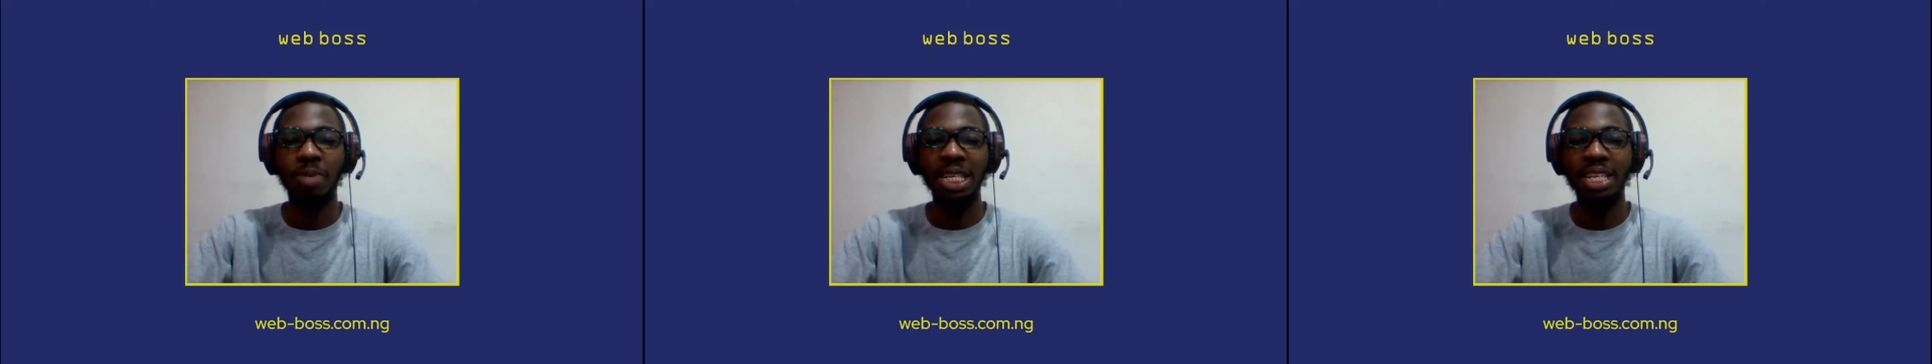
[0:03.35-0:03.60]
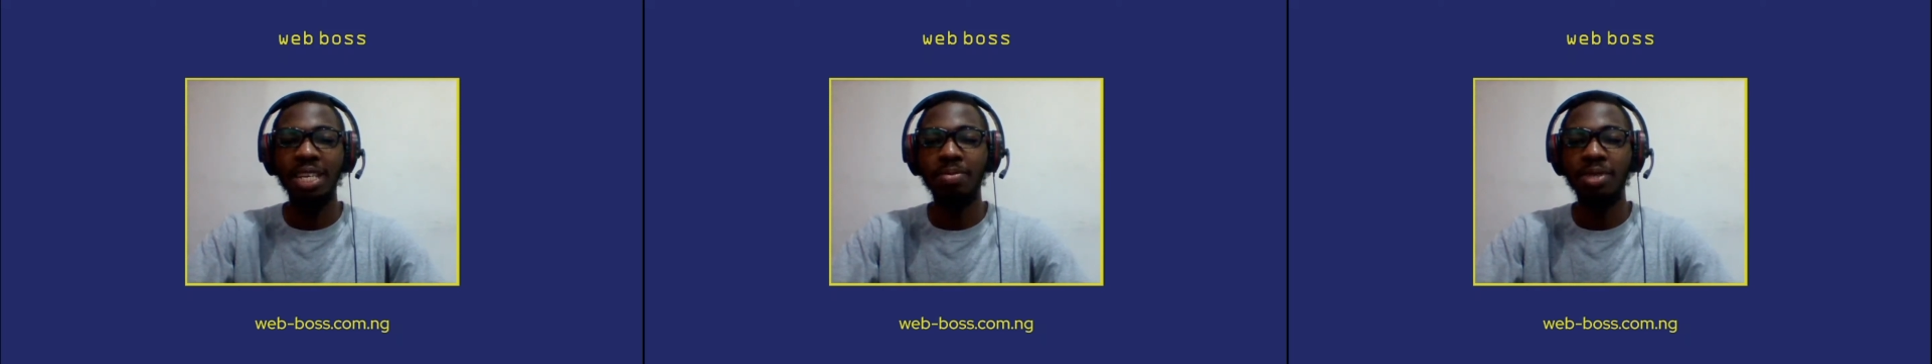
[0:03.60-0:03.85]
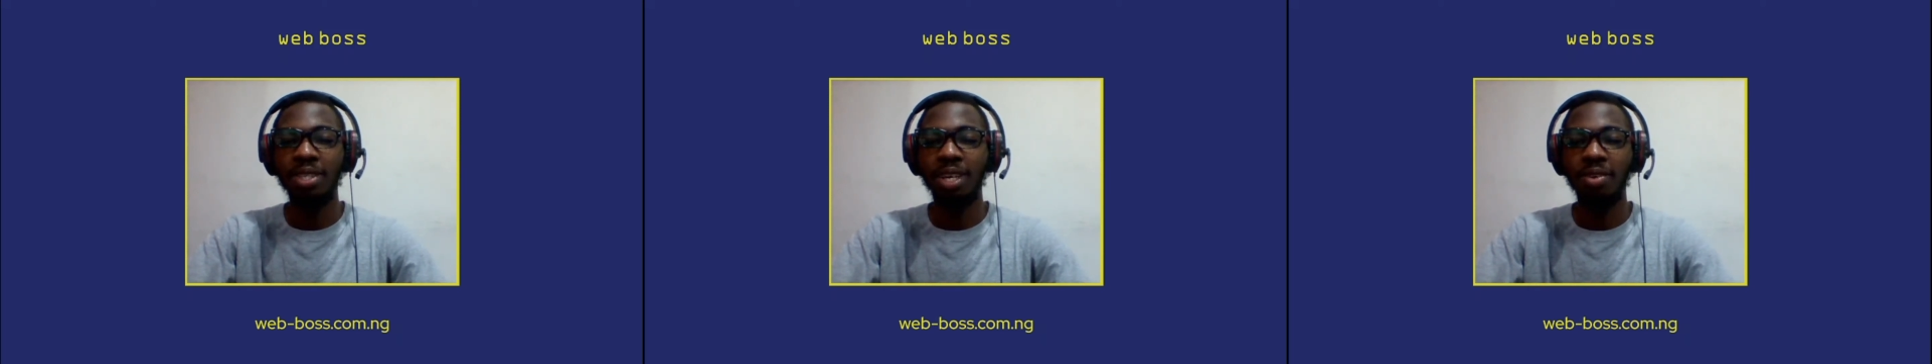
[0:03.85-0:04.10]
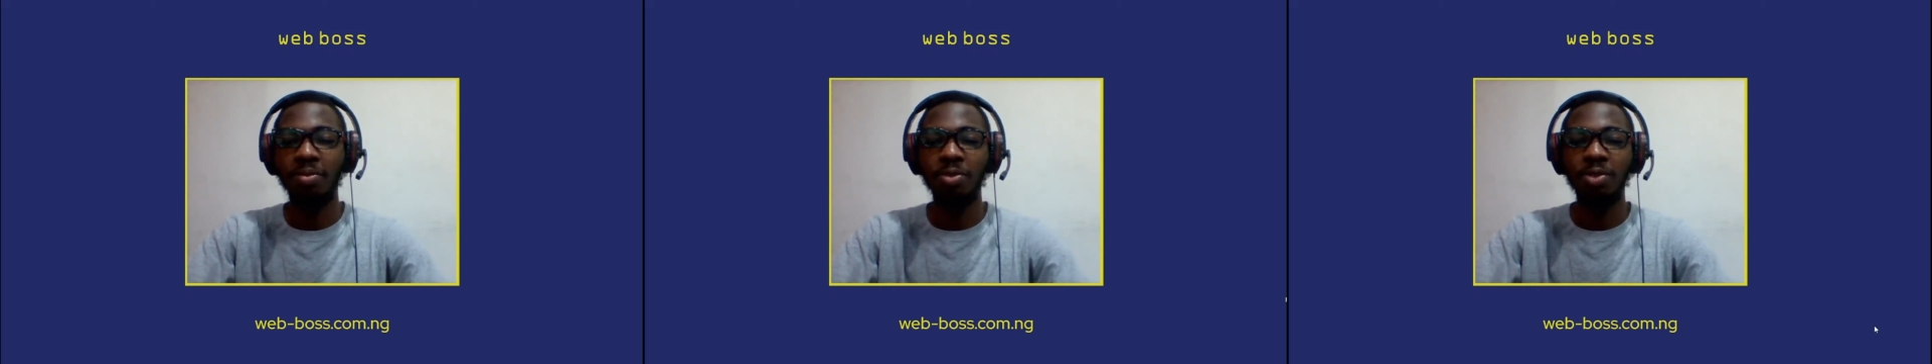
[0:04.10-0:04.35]
My name is
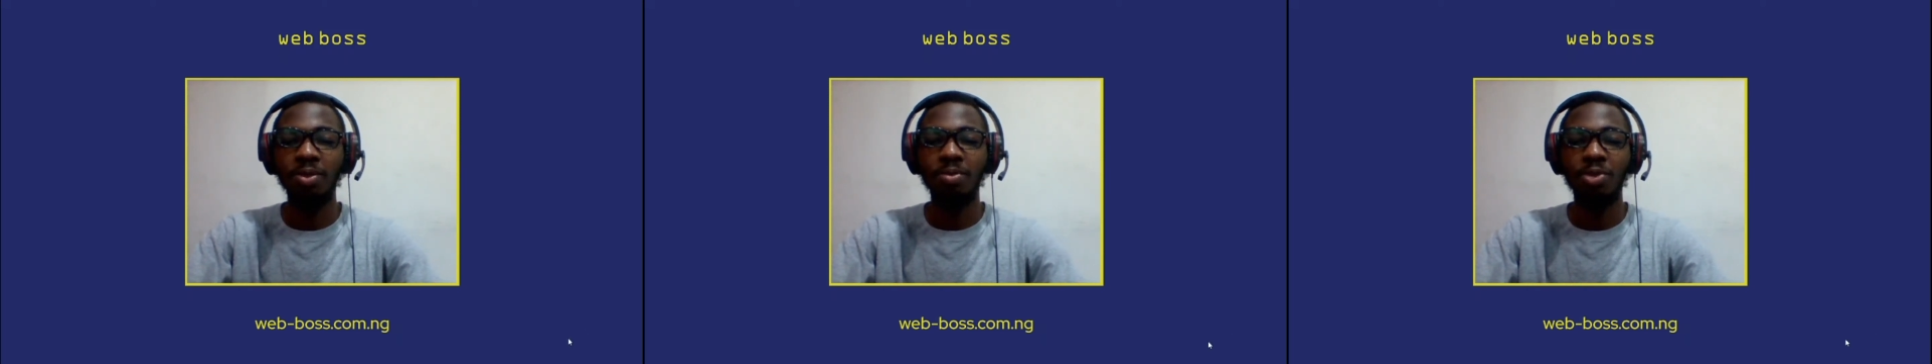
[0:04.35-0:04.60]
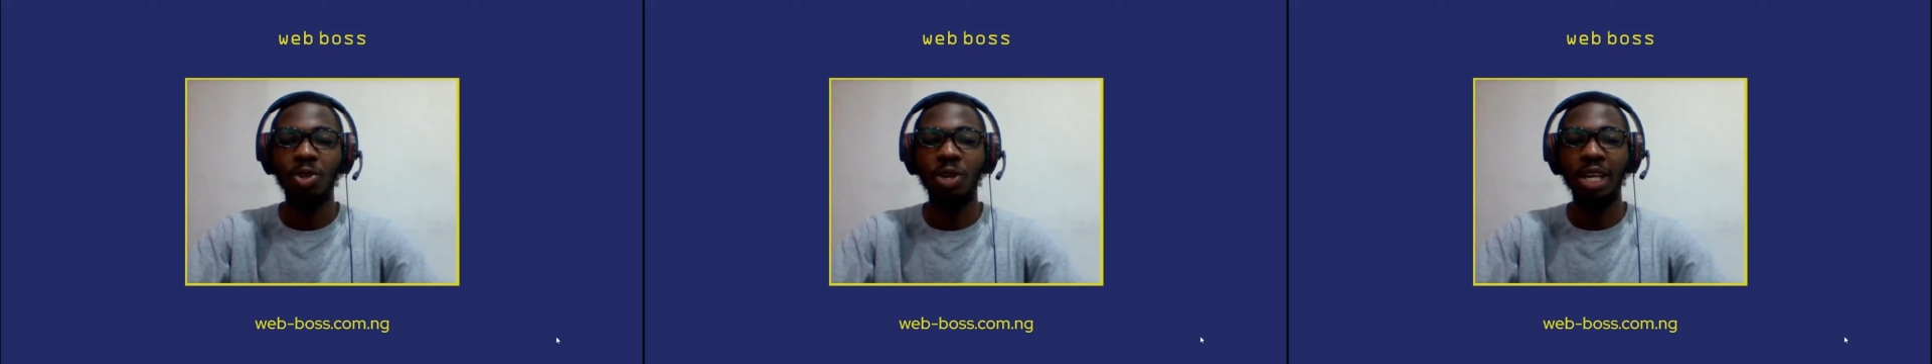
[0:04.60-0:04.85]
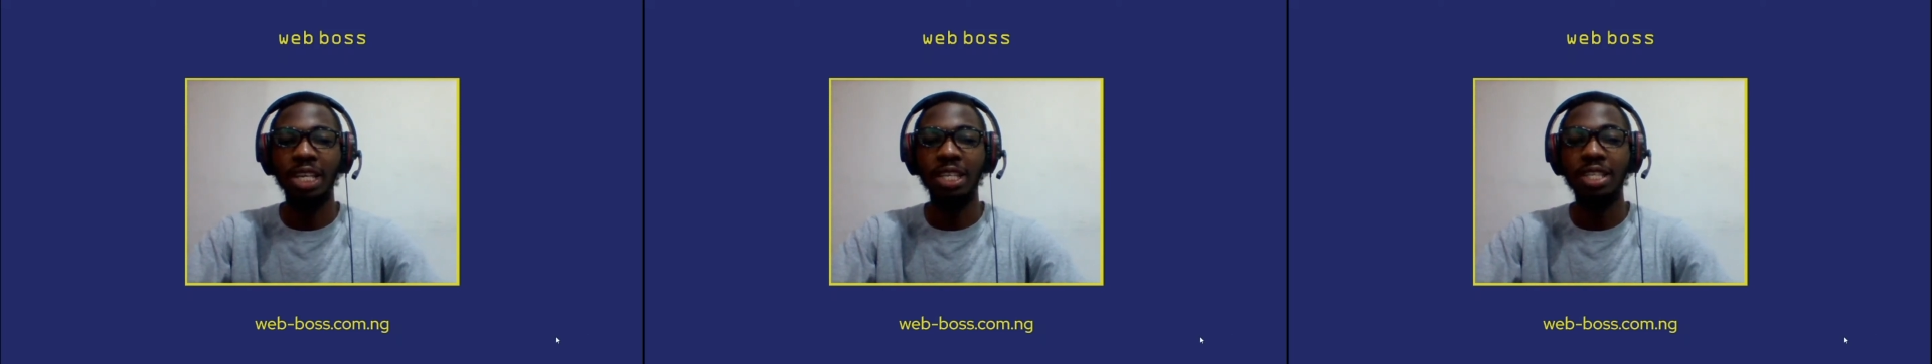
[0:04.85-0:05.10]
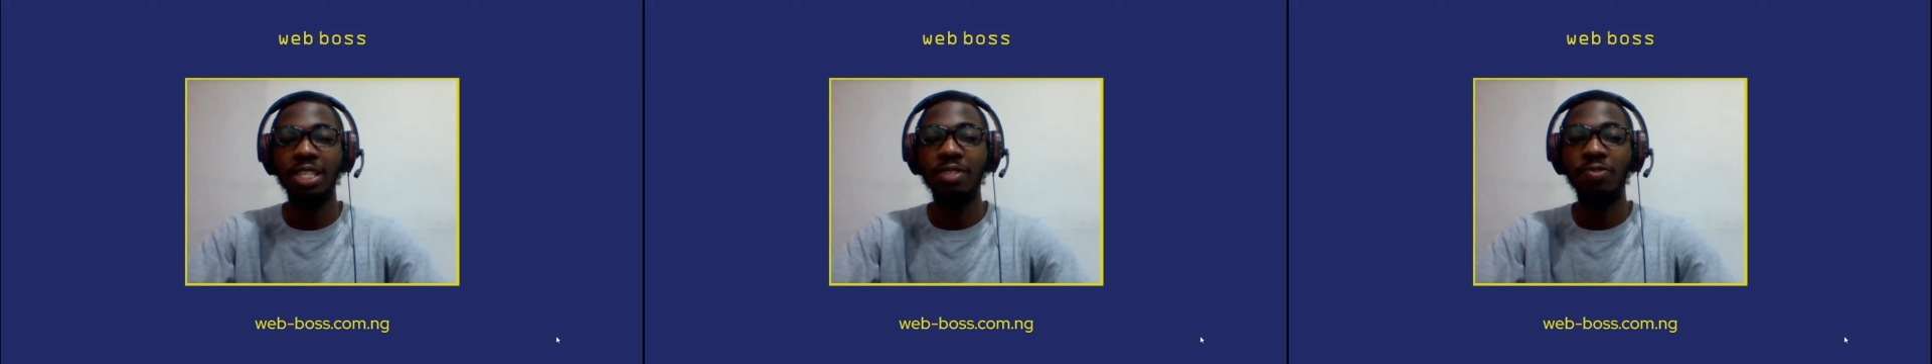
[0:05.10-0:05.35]
Aremu Smog, and
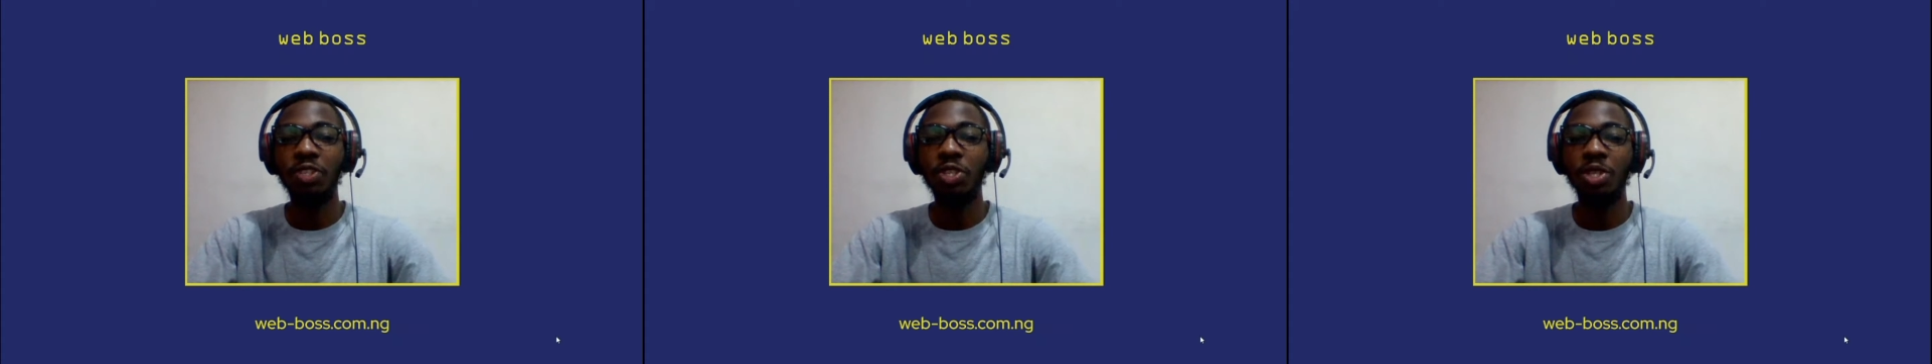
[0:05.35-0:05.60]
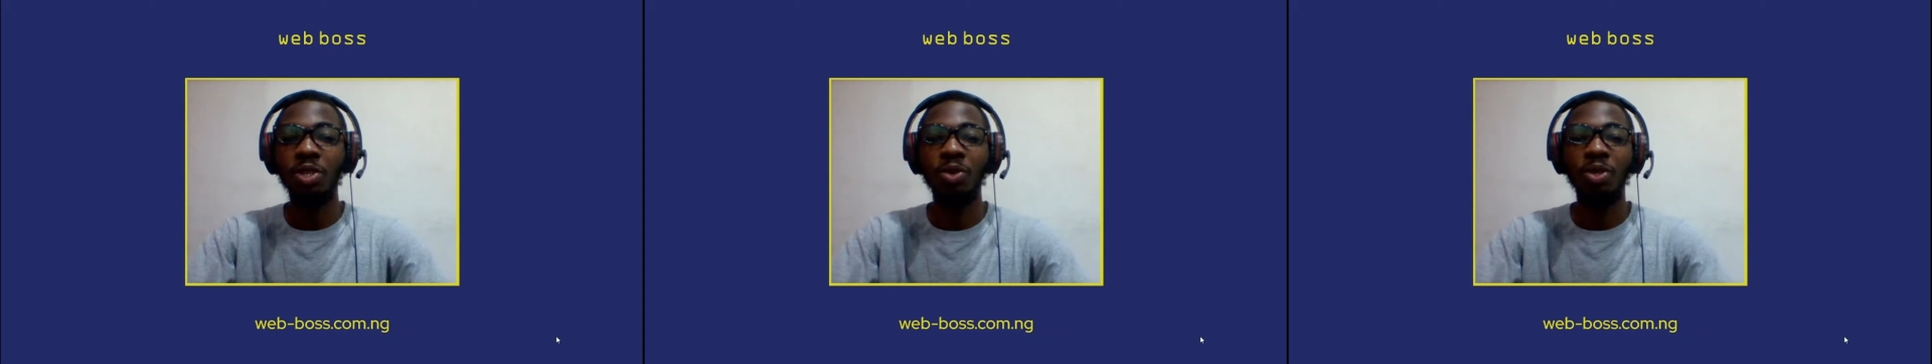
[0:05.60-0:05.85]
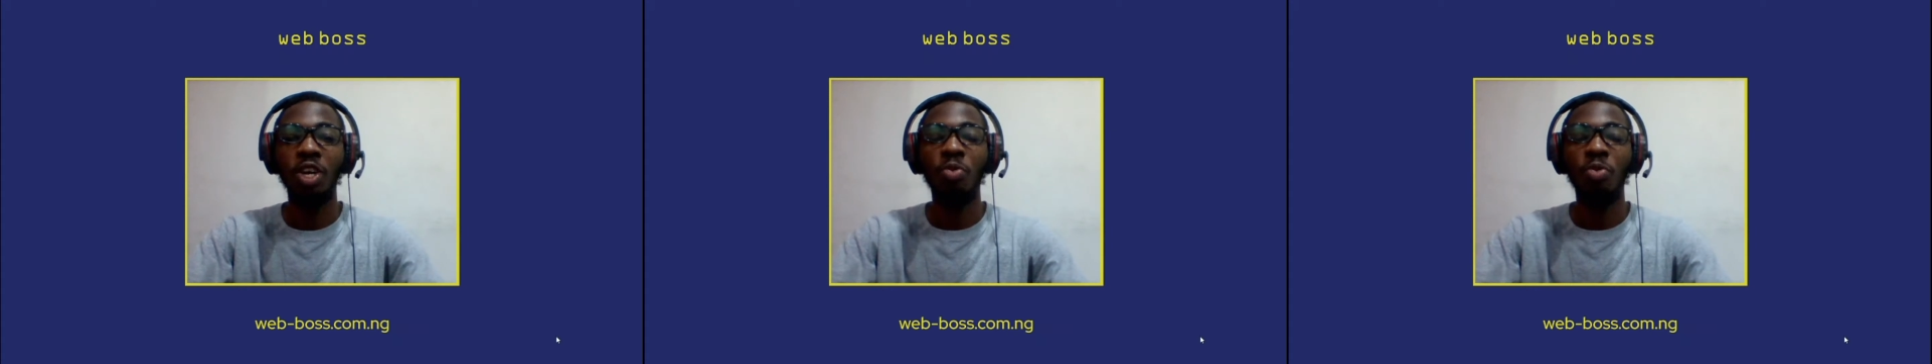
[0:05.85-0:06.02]
in this video,